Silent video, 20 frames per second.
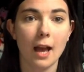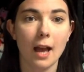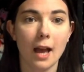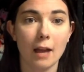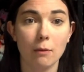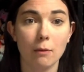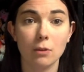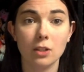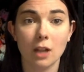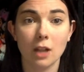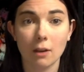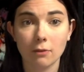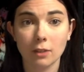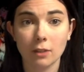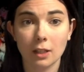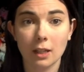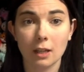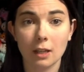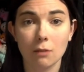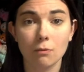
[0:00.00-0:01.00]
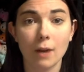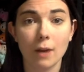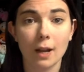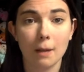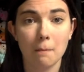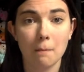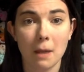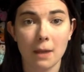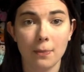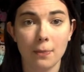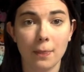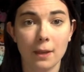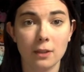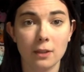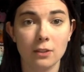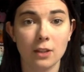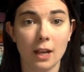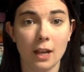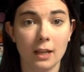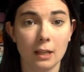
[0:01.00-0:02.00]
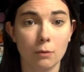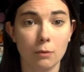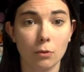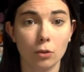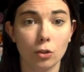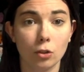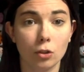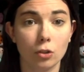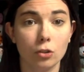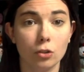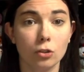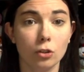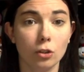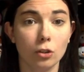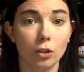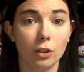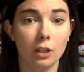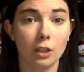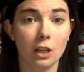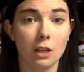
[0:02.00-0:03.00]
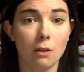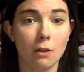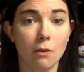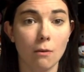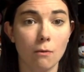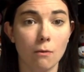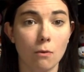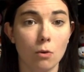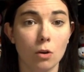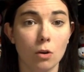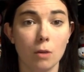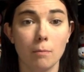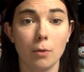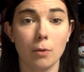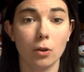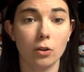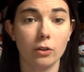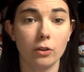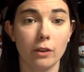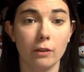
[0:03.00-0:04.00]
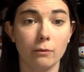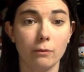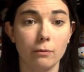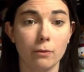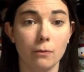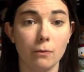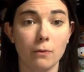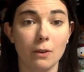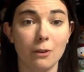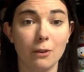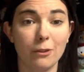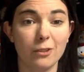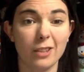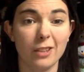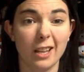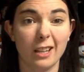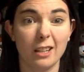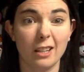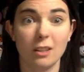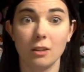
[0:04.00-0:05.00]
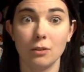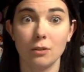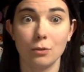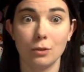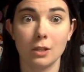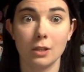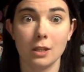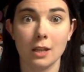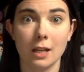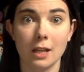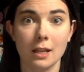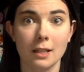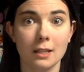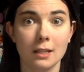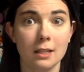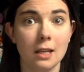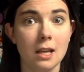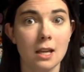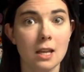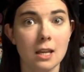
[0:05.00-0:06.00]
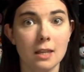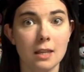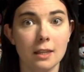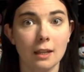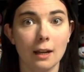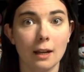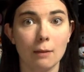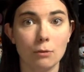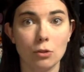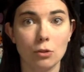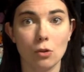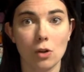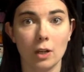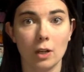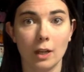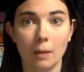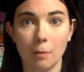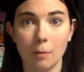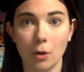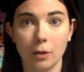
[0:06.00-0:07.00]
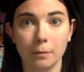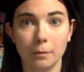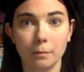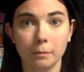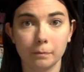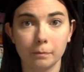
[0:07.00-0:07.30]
I would definitely recommend this to anyone who's looking for a book that fulfills any of the sort of things that I was talking about.